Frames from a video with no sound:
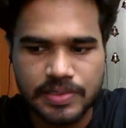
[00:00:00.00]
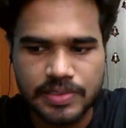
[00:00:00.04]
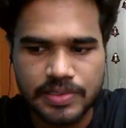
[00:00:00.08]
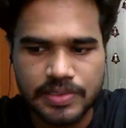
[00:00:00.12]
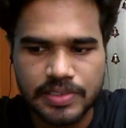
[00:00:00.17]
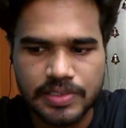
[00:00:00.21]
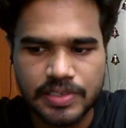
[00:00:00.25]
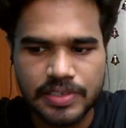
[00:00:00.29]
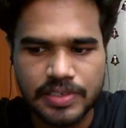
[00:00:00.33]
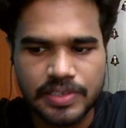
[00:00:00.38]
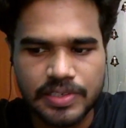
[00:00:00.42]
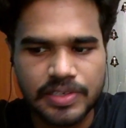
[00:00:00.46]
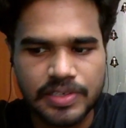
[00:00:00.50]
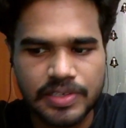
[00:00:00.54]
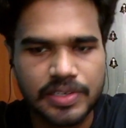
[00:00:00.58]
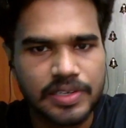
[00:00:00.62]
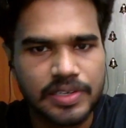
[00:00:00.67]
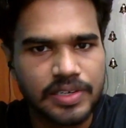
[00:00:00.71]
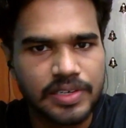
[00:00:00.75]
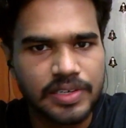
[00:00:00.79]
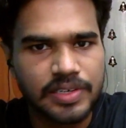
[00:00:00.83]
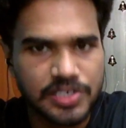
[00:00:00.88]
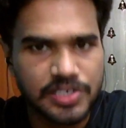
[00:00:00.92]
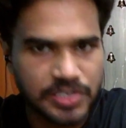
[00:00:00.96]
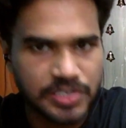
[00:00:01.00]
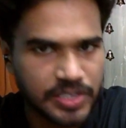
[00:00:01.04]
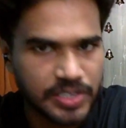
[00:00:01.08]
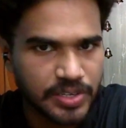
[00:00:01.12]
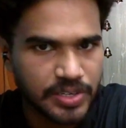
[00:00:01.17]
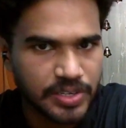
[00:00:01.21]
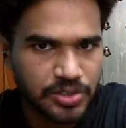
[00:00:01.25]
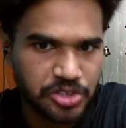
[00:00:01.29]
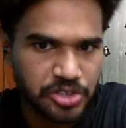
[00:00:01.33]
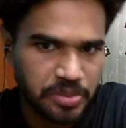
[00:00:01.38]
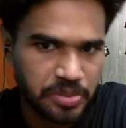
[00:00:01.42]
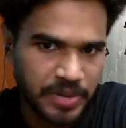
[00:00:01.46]
the next thing
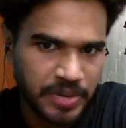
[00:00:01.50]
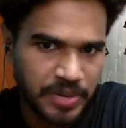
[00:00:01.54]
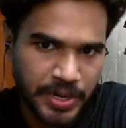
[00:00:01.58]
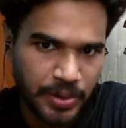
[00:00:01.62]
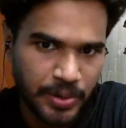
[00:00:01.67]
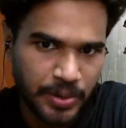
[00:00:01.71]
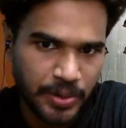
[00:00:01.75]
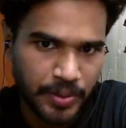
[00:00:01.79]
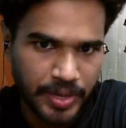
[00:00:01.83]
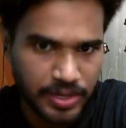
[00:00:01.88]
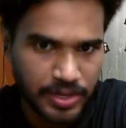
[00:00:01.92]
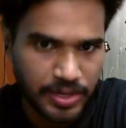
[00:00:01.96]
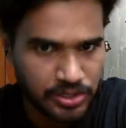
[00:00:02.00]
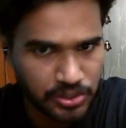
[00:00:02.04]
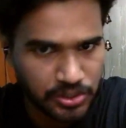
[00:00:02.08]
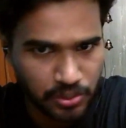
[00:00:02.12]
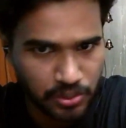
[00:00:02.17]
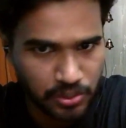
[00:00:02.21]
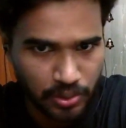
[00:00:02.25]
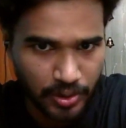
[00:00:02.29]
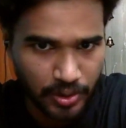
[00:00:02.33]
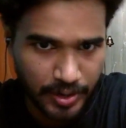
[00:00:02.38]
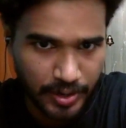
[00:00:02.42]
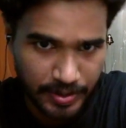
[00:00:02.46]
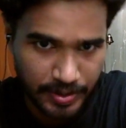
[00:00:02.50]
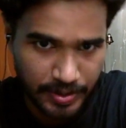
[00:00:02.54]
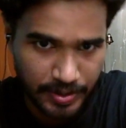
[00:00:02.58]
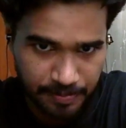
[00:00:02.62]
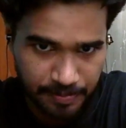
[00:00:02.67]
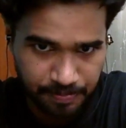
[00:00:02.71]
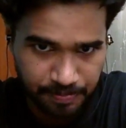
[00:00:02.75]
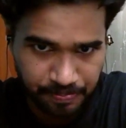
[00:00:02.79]
you should be doing is to look at